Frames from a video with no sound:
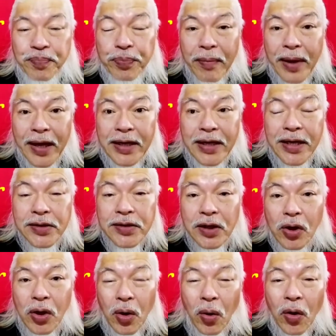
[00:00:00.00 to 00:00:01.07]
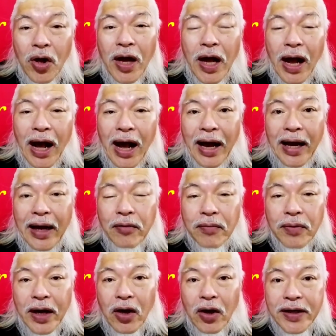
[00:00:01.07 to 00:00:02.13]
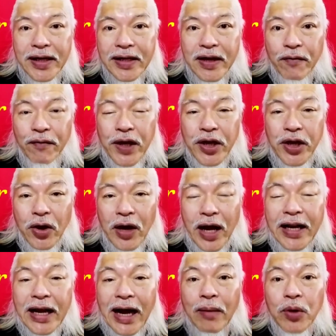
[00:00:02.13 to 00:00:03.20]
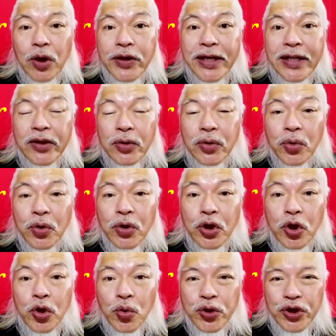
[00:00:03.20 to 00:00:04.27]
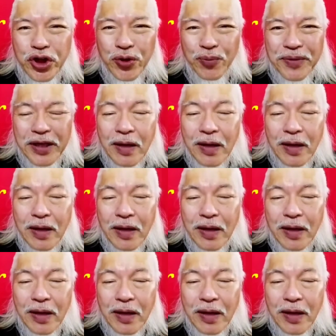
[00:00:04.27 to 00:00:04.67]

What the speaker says: Many years ago, I recorded a video and uploaded it to YouTube.